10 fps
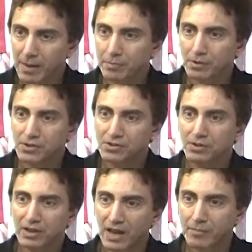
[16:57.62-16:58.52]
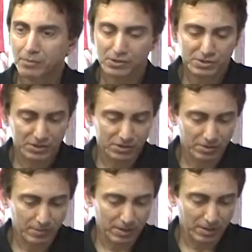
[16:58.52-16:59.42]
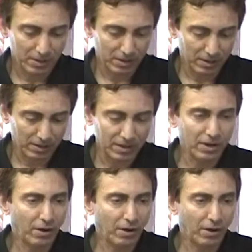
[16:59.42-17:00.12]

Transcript: capitalism, the capitalist system, and uh,